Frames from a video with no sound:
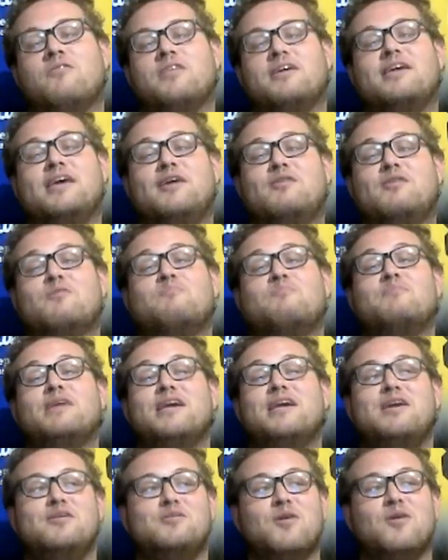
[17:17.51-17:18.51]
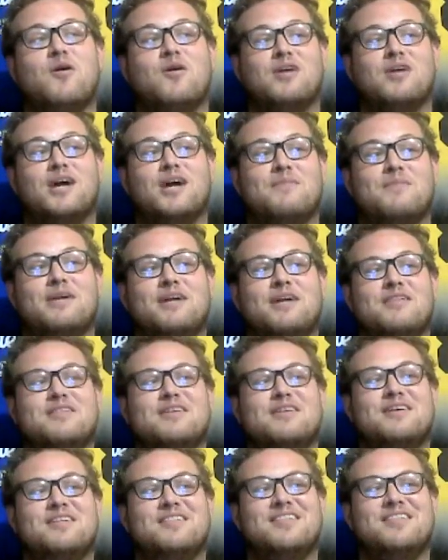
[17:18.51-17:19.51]
The Killer Bees are coming into
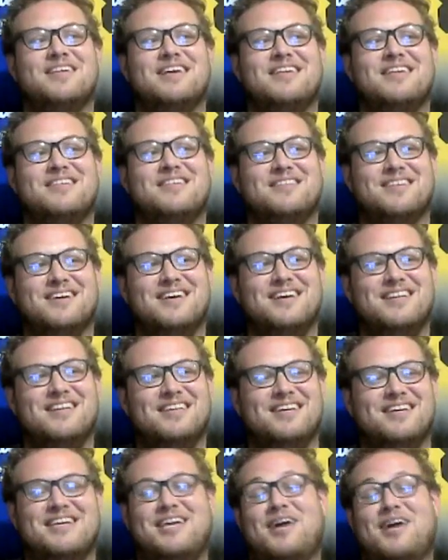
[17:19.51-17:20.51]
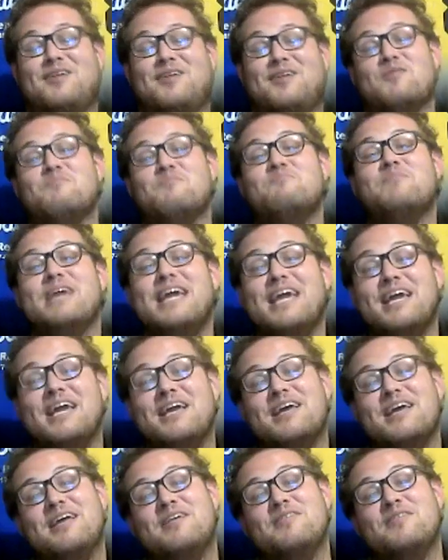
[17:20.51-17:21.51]
this oh, season. Oh, the Killer
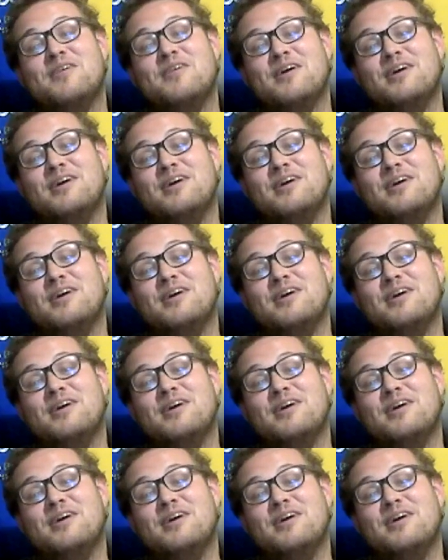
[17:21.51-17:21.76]
Bees